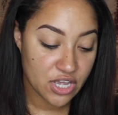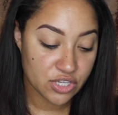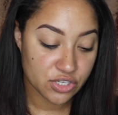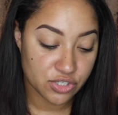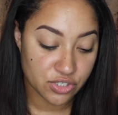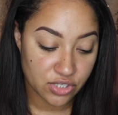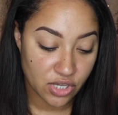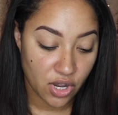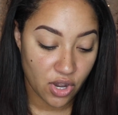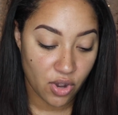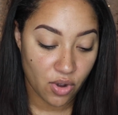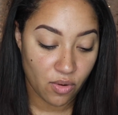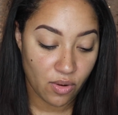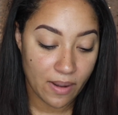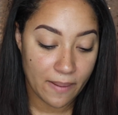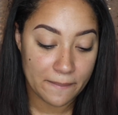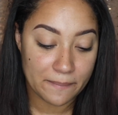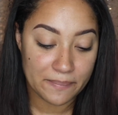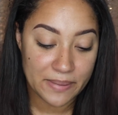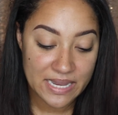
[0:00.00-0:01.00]

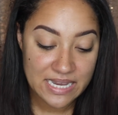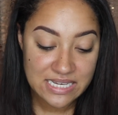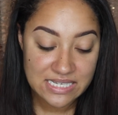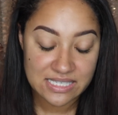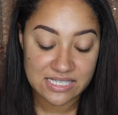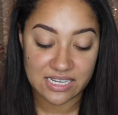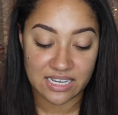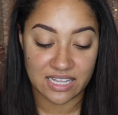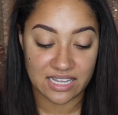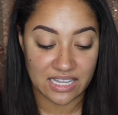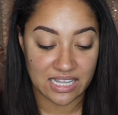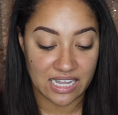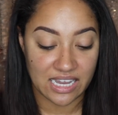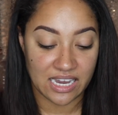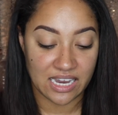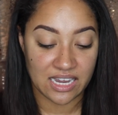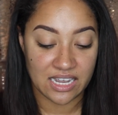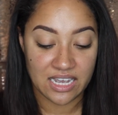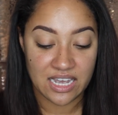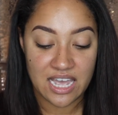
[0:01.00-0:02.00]
So
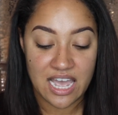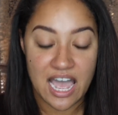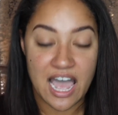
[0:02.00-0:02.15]
basically,